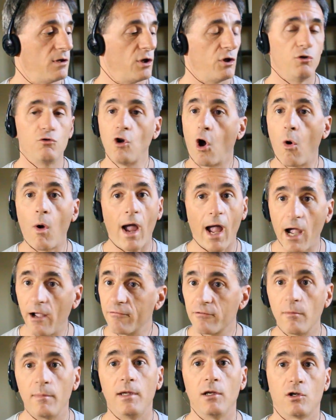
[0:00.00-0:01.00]
You don't have
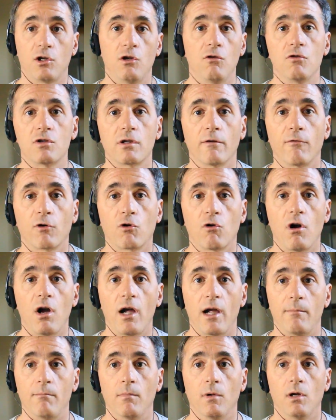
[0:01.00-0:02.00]
to be accused of a
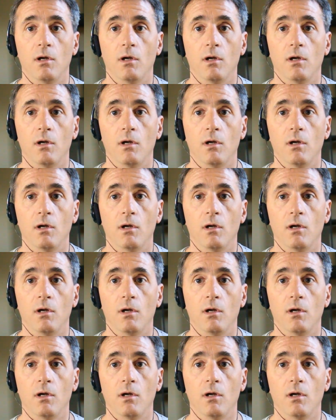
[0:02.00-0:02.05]
crime